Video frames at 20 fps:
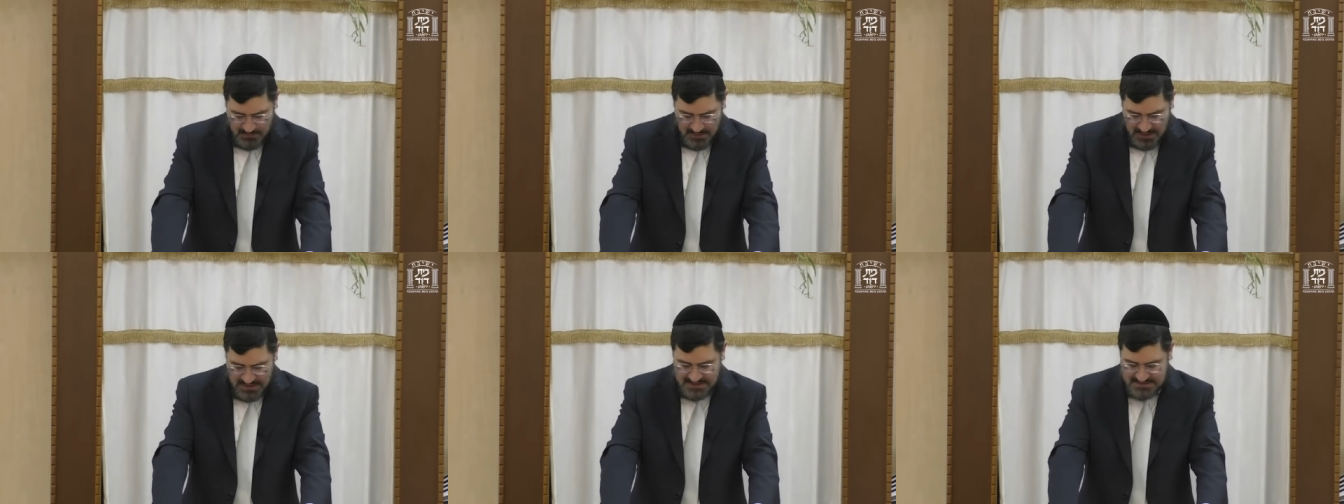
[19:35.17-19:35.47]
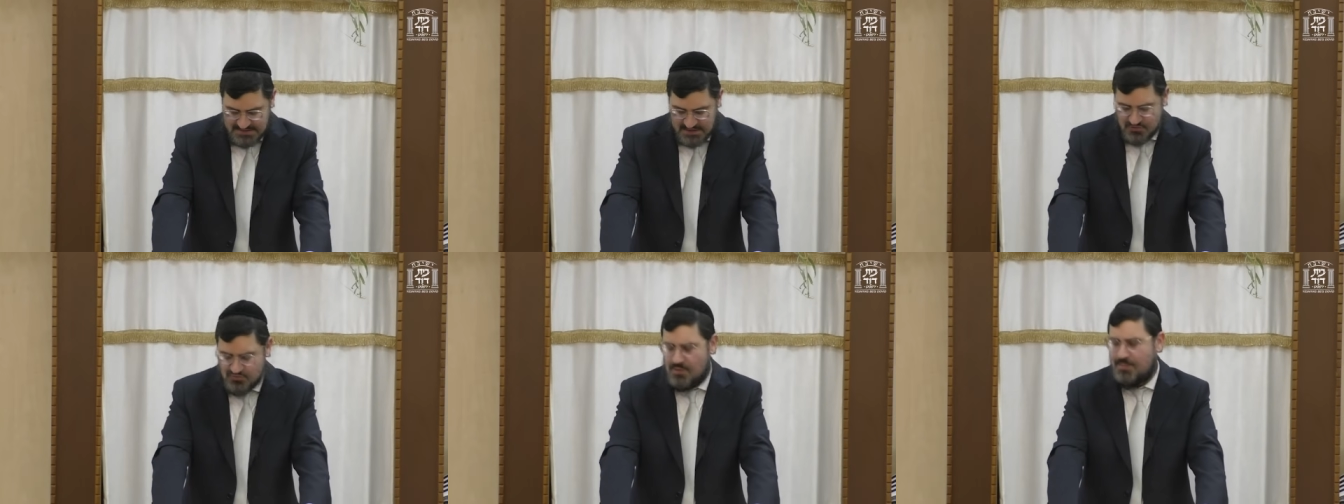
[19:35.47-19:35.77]
And he
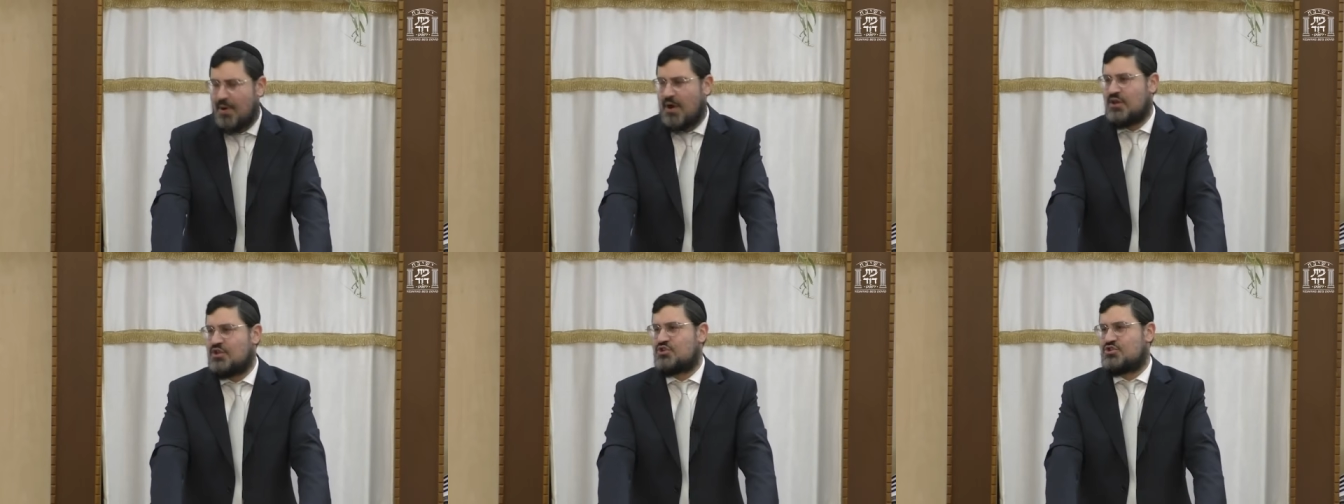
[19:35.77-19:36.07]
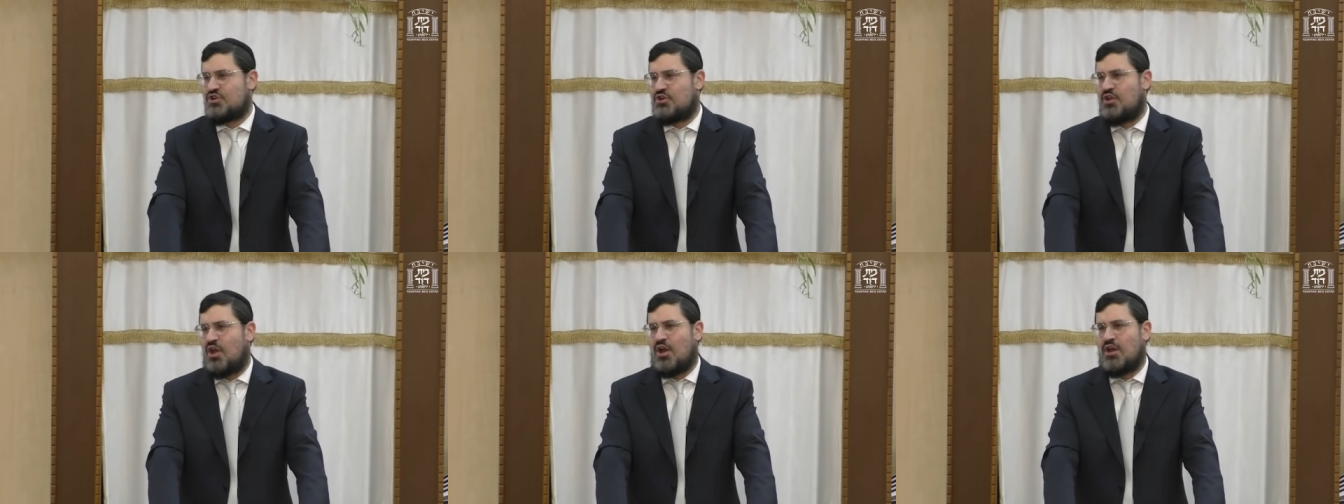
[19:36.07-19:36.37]
says, Rabbi
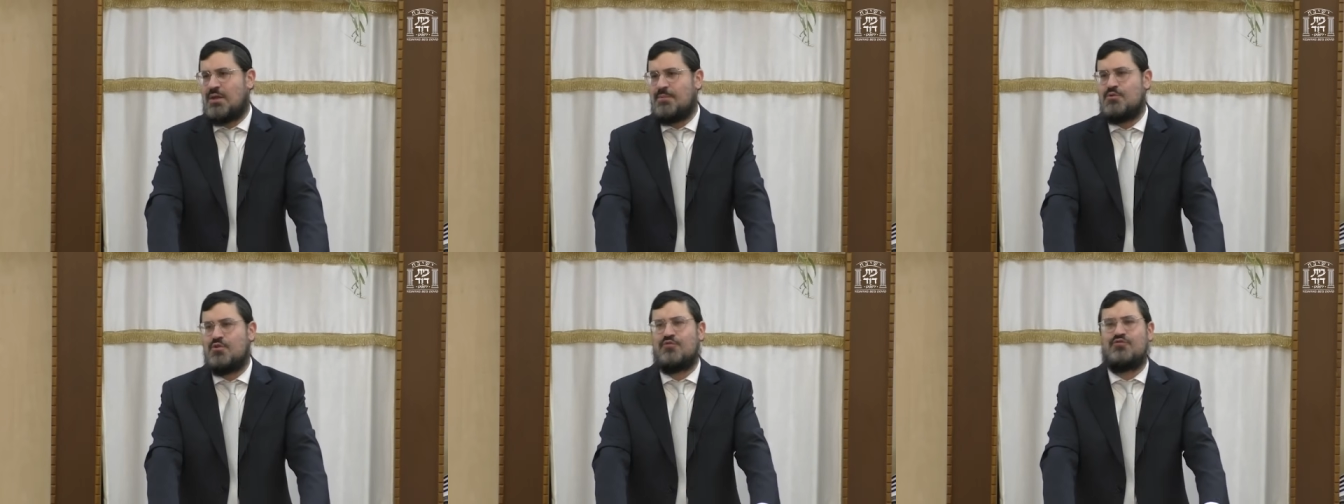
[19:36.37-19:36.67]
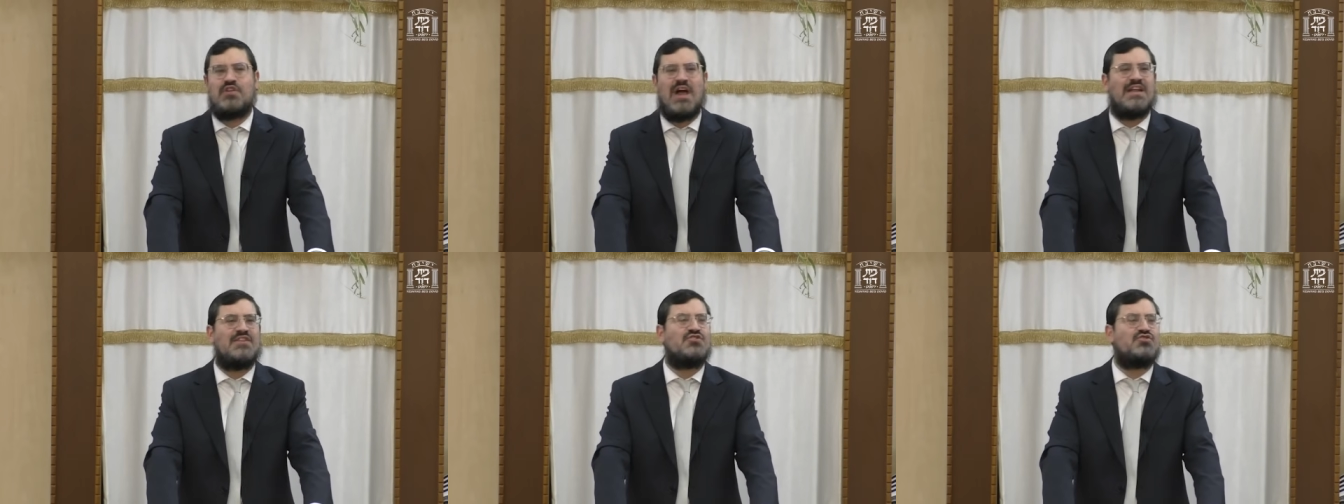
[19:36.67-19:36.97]
Shalom,
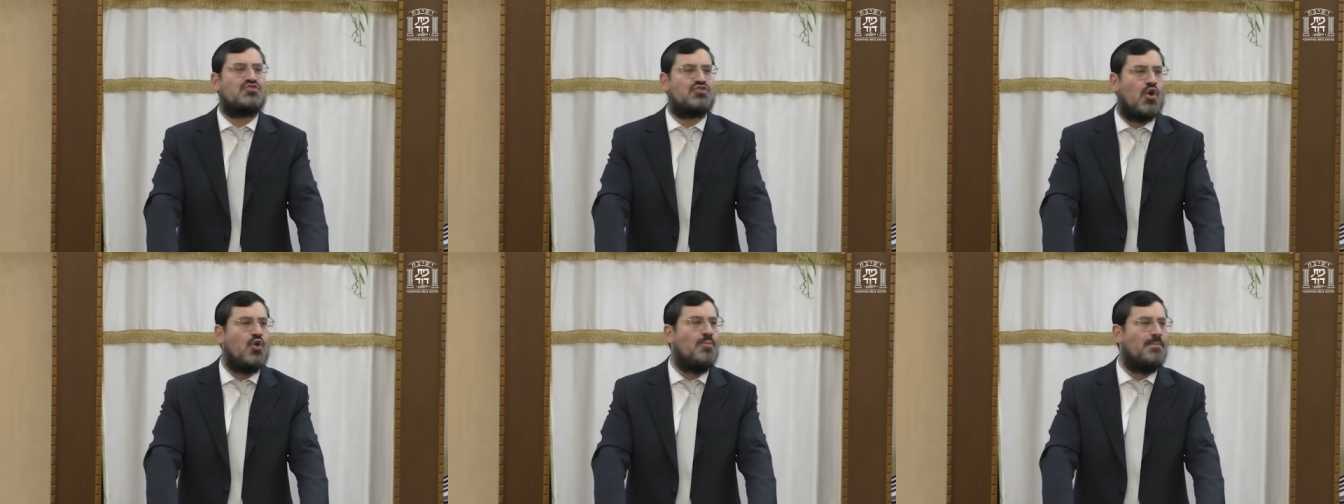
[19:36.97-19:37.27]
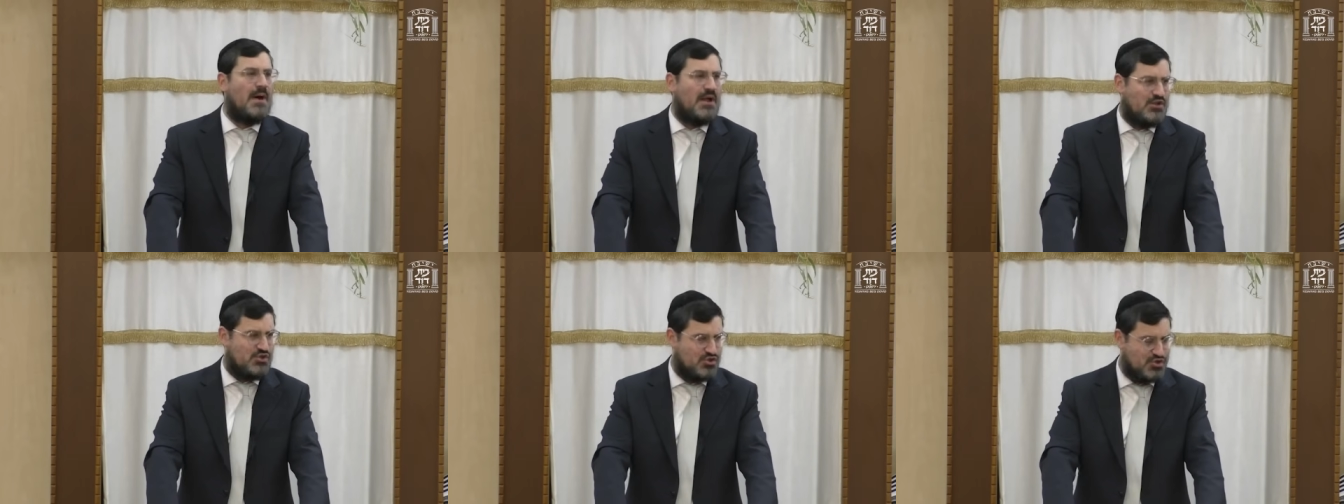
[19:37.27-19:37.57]
you've done so
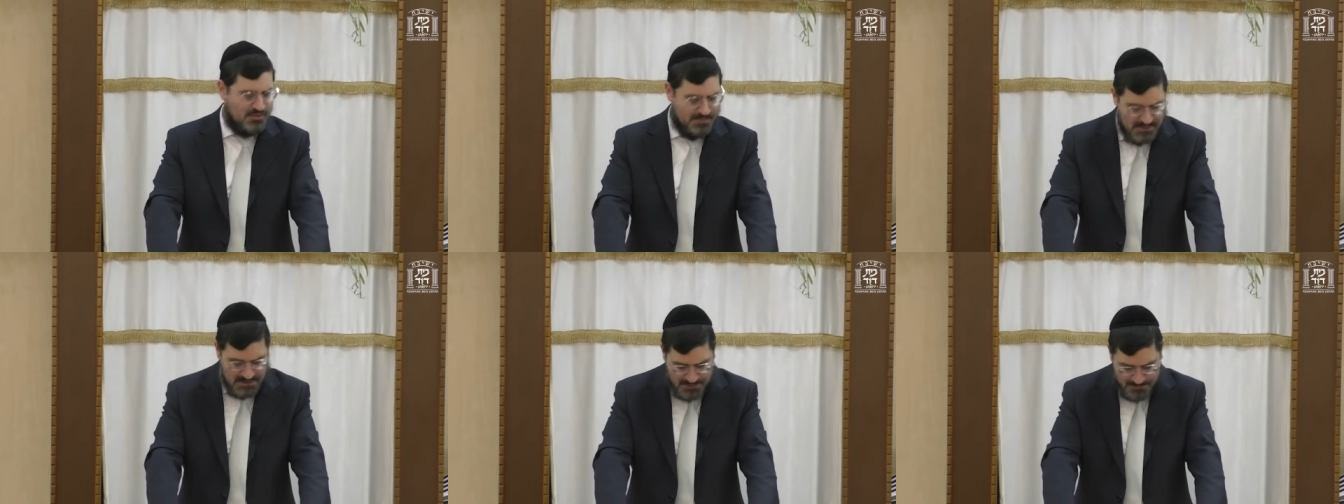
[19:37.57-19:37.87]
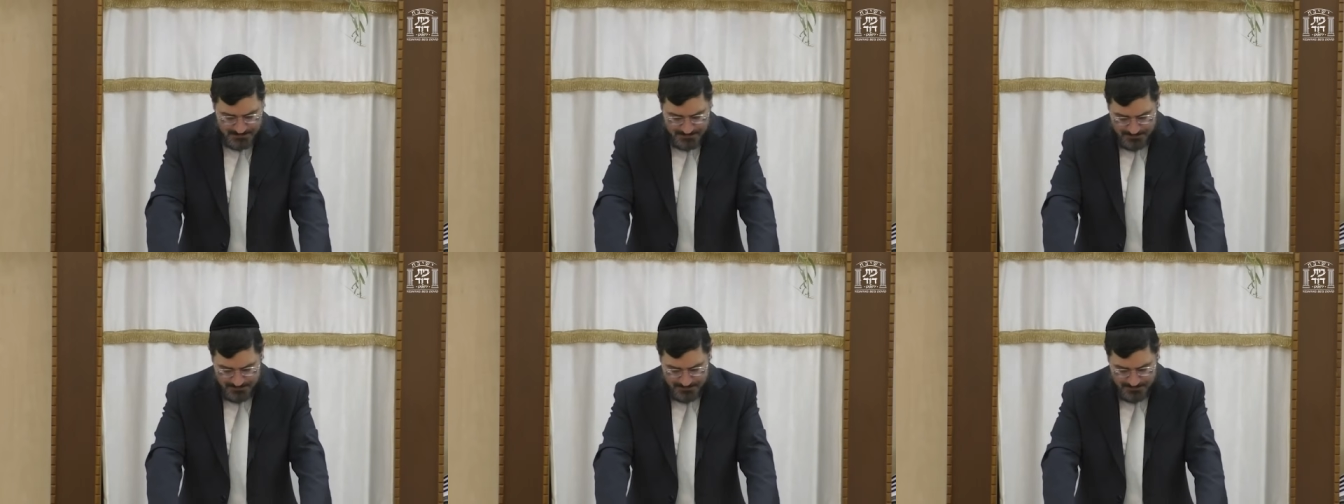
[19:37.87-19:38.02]
much to me